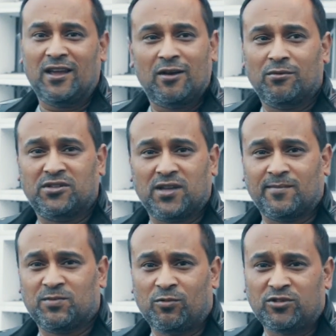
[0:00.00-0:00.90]
with some
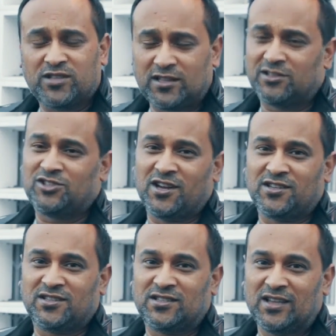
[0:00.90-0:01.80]
small subtle changes
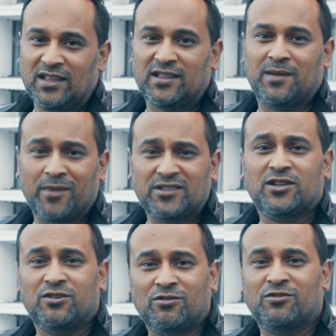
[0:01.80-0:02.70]
that makes it
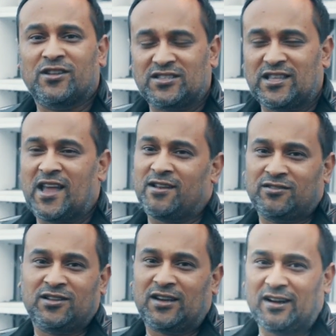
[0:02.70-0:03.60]
look good and stand out in the
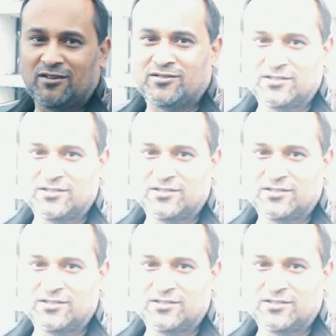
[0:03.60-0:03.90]
crowd.